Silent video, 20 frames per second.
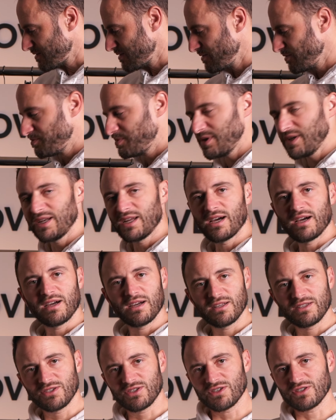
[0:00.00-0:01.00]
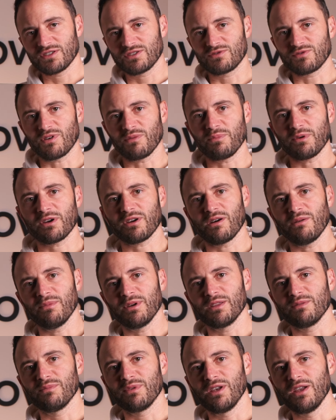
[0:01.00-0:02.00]
to Lupina, just drop a
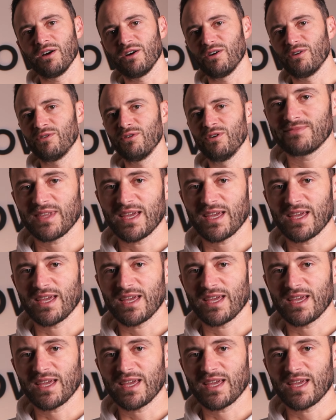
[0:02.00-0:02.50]
comment below.